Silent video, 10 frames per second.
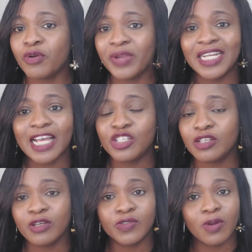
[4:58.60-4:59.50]
foreign
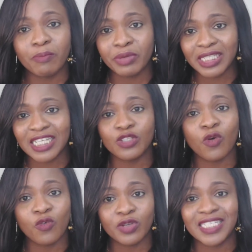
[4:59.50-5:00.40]
nationals from British
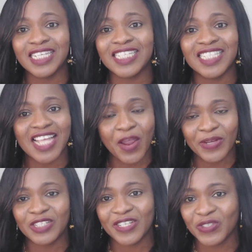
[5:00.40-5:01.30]
overseas
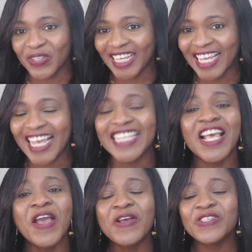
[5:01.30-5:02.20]
territories. Okay guys,
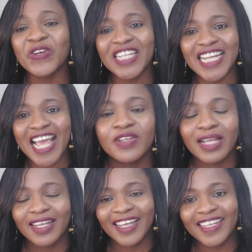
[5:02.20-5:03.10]
so
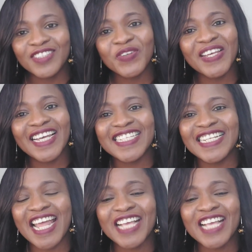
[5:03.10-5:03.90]
And so, guys, the